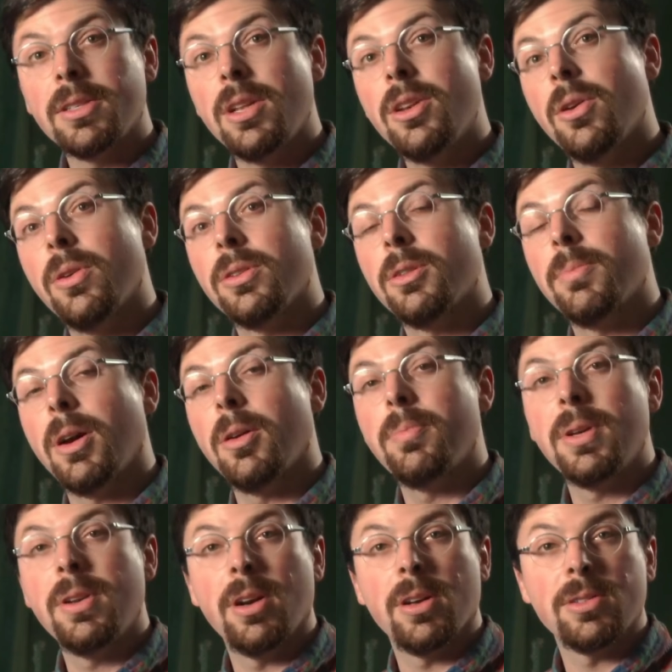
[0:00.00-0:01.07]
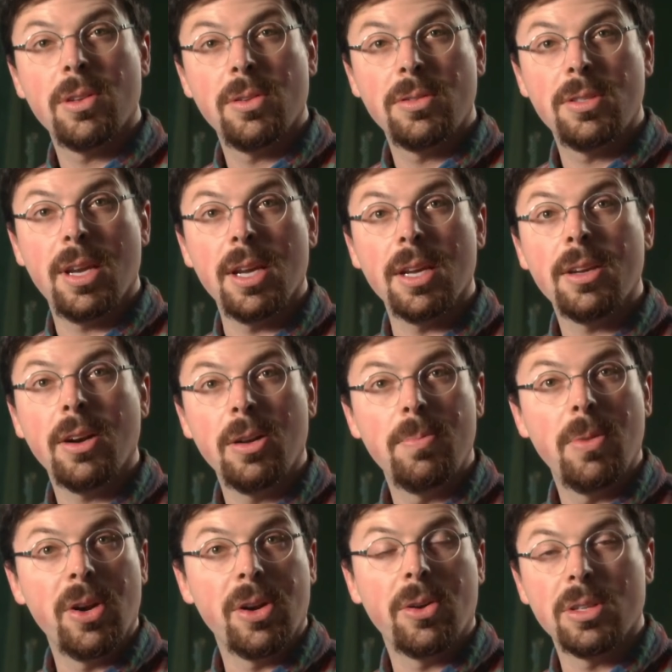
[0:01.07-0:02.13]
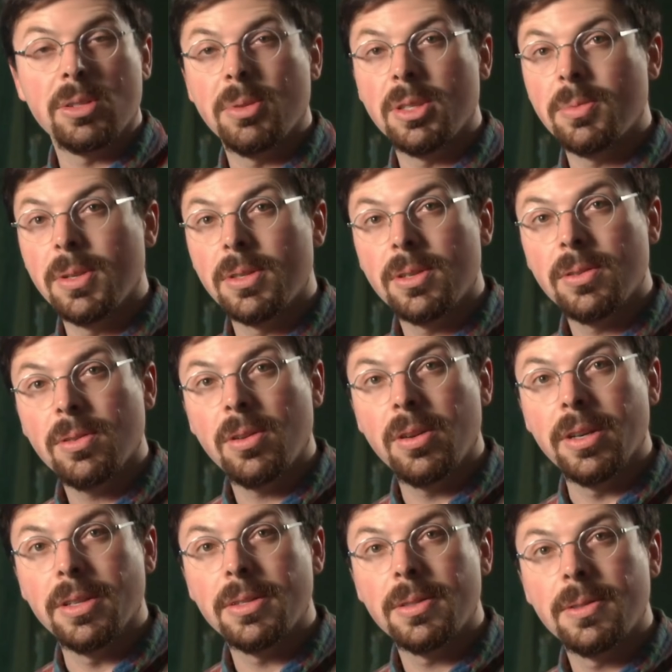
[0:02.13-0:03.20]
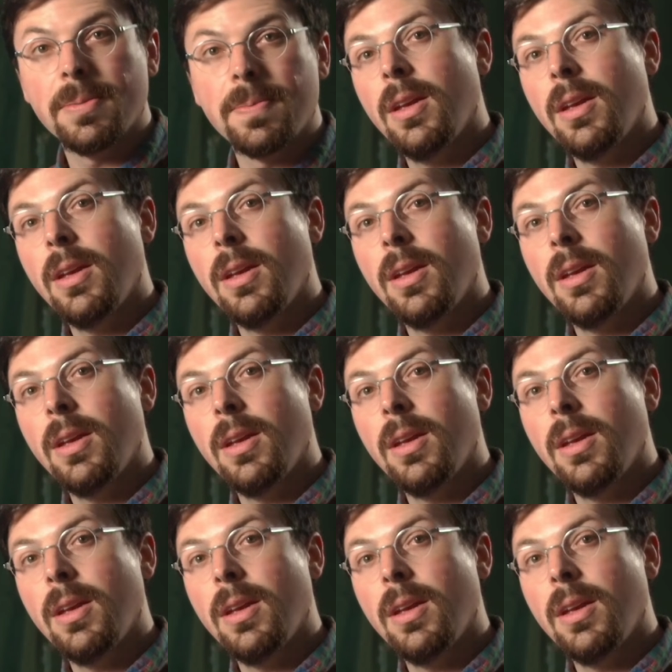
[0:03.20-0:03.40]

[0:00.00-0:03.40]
I notice about Pidalso's take on Merry Christmas, Mr. Lawrence.